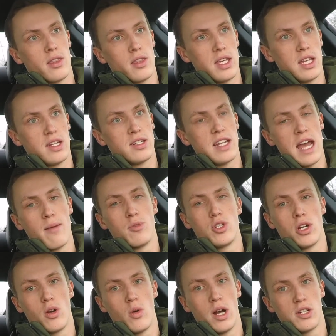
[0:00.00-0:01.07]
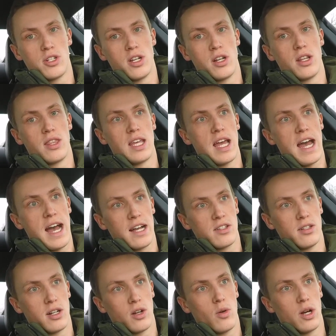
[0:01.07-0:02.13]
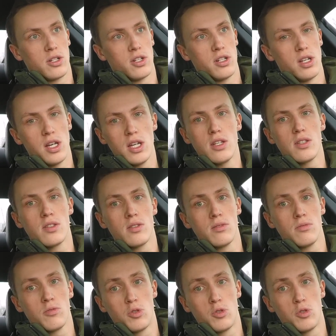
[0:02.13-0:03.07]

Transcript: the damage in question and the accident in question is